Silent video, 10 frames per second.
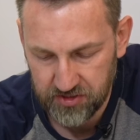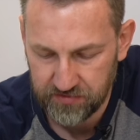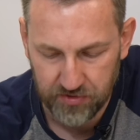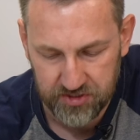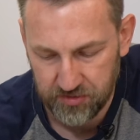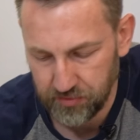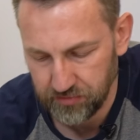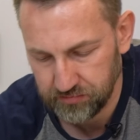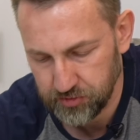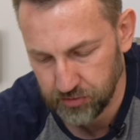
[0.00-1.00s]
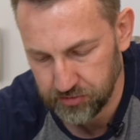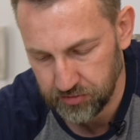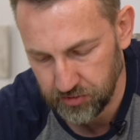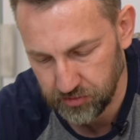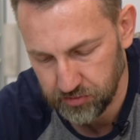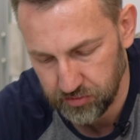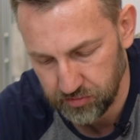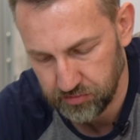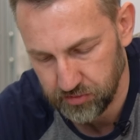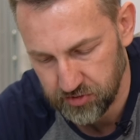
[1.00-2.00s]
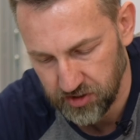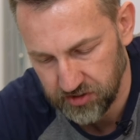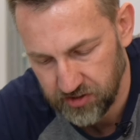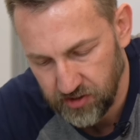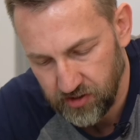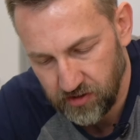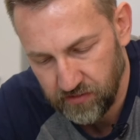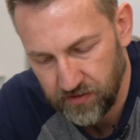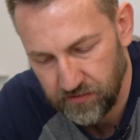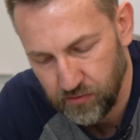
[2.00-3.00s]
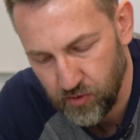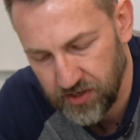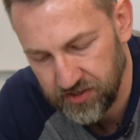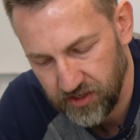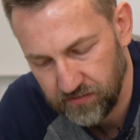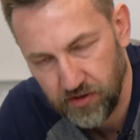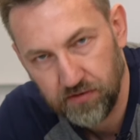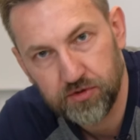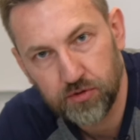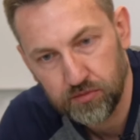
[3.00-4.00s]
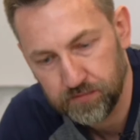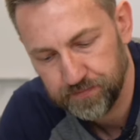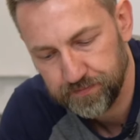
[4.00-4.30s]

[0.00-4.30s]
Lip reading: It's a very simple tool to start. Valve 1 and valve 2.